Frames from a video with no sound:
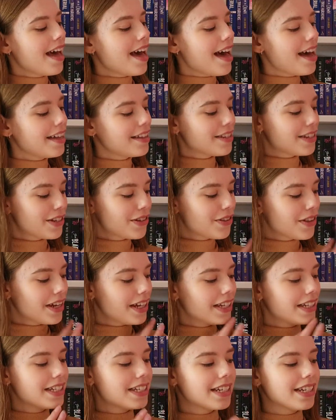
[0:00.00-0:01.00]
And so
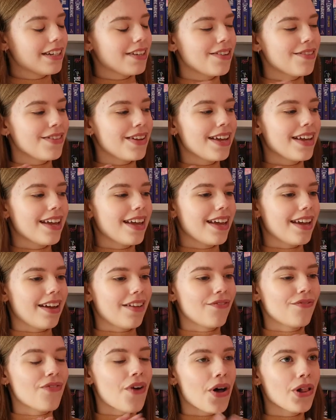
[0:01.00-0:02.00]
this
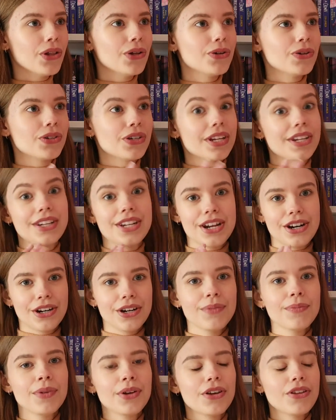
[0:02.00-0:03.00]
follows
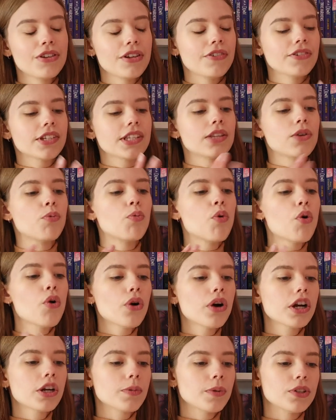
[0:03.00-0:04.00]
Nirrim, who lives in the
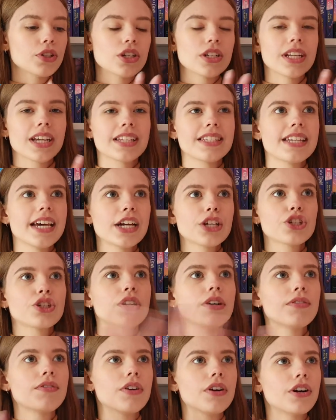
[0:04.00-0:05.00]
ward, which is a section
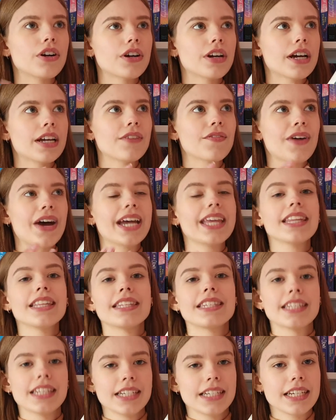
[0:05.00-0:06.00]
of her kind of island
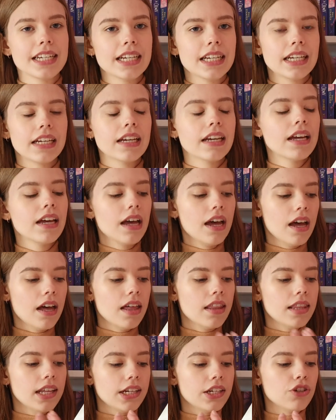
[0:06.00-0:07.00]
city
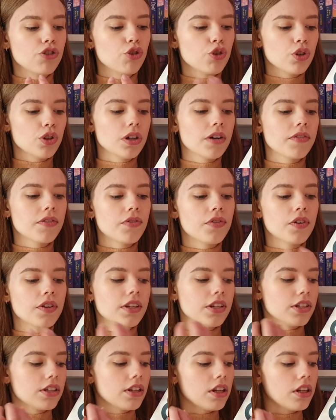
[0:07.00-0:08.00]
that is reserved for
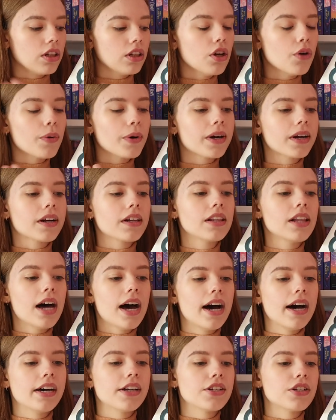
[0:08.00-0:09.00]
this lower
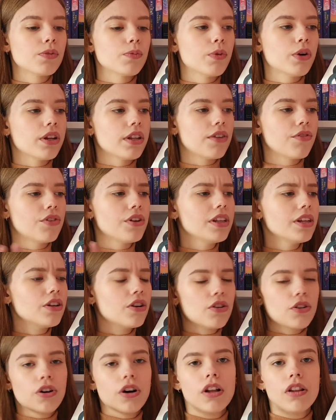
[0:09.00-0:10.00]
class where they've really
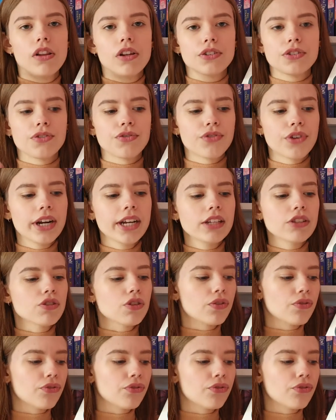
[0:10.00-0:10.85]
not got a lot of rights or